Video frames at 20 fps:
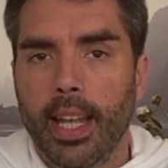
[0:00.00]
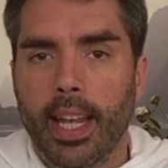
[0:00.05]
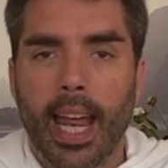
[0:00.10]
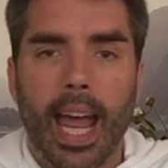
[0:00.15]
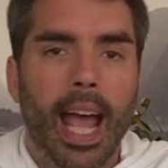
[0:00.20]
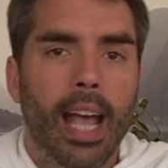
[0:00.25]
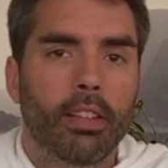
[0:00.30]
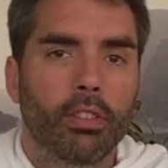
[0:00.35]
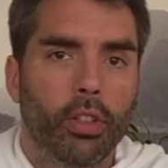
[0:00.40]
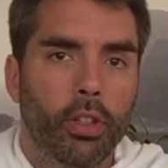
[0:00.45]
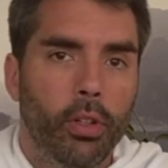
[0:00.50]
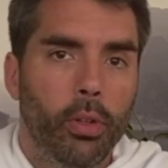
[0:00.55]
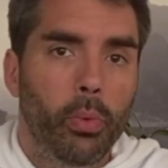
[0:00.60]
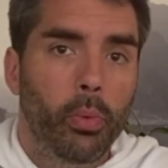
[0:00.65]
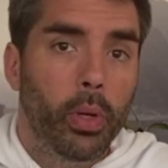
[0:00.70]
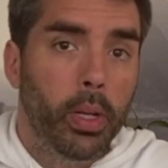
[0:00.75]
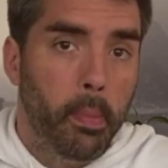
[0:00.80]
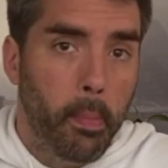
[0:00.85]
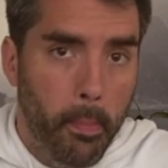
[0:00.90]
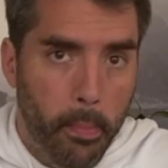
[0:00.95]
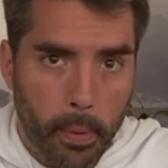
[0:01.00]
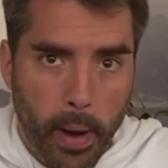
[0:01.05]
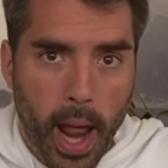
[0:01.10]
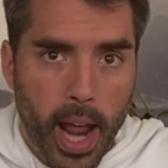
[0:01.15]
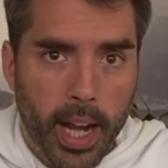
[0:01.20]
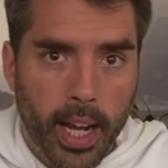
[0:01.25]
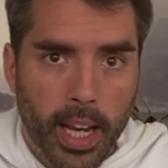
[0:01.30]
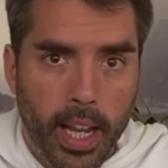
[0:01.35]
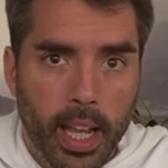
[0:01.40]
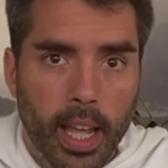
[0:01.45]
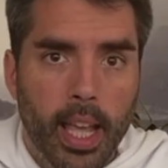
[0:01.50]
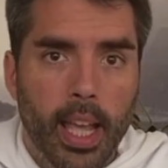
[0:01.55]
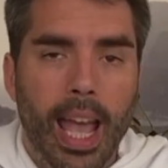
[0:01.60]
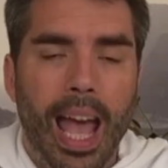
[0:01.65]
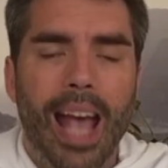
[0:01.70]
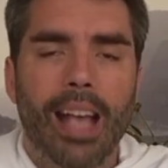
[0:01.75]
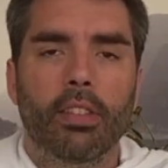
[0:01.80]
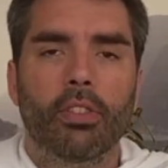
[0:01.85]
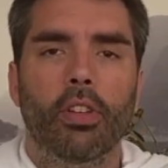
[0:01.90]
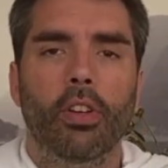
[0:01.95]
It has to do with branding,
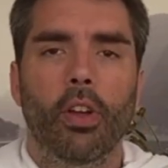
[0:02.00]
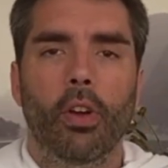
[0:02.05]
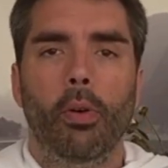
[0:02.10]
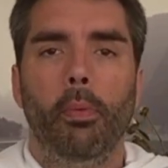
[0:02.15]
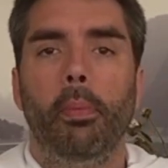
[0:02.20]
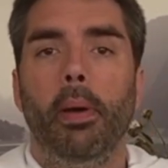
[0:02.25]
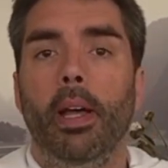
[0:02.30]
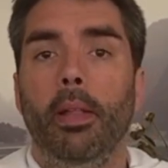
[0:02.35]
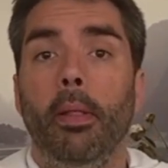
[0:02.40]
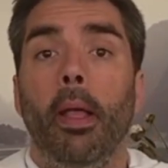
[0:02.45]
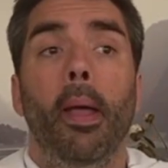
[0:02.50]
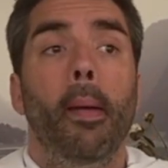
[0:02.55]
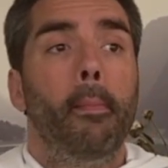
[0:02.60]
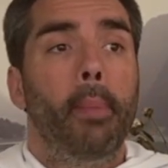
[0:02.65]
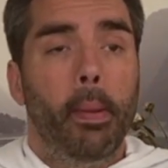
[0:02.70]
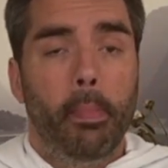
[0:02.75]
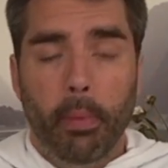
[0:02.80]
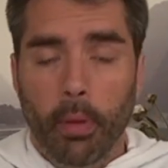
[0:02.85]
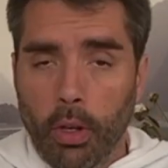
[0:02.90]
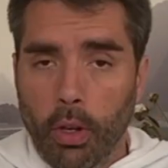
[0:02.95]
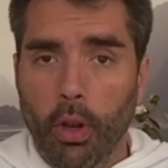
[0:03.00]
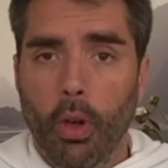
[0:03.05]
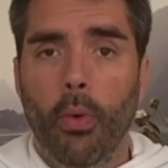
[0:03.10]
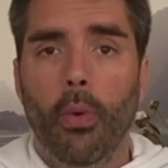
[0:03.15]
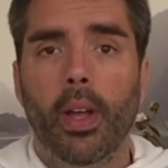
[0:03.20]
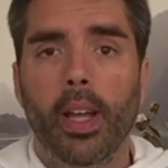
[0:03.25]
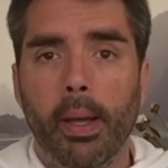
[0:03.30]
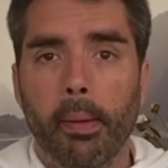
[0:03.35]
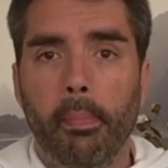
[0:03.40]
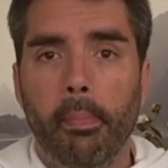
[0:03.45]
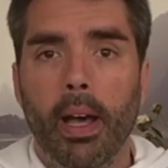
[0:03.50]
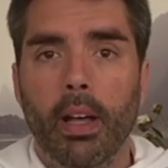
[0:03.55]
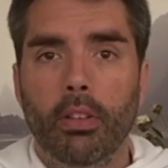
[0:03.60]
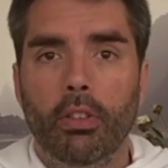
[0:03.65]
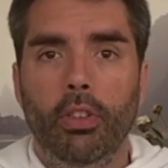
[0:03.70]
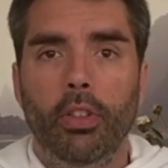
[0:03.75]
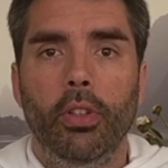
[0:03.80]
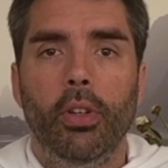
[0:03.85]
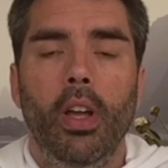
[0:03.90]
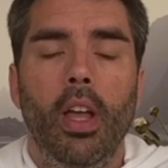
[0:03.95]
has to know about people knowing
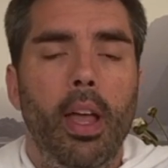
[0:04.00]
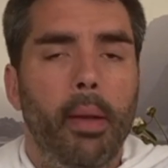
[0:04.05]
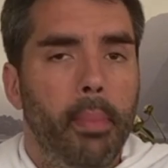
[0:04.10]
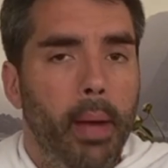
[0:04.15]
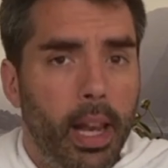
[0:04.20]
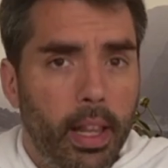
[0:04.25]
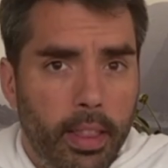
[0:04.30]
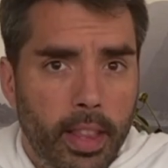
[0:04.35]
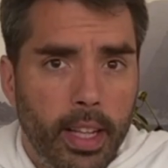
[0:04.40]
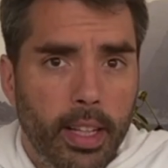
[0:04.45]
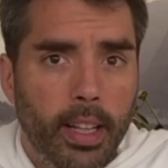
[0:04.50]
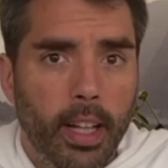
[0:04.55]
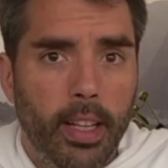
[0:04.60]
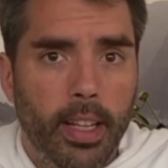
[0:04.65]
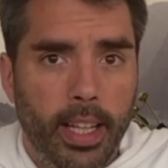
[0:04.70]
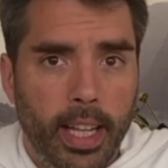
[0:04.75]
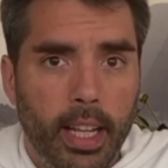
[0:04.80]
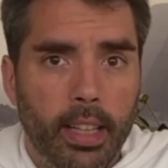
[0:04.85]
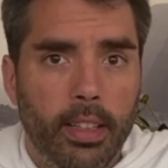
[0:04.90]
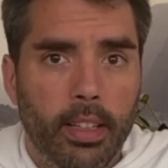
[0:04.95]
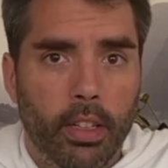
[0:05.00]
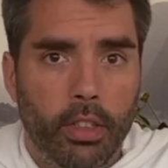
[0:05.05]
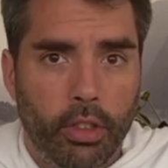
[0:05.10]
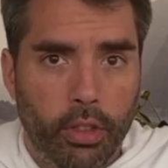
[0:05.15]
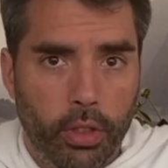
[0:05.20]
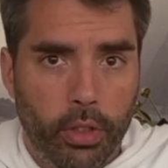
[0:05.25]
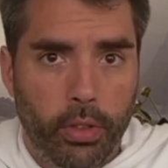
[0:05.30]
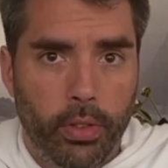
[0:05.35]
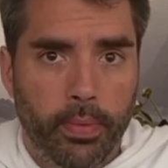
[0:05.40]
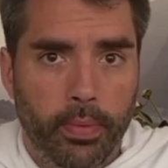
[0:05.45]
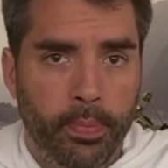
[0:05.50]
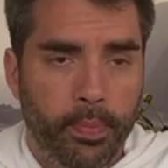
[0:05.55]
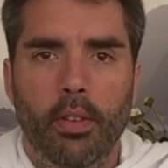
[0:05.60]
about you, but I think they'll get there soon.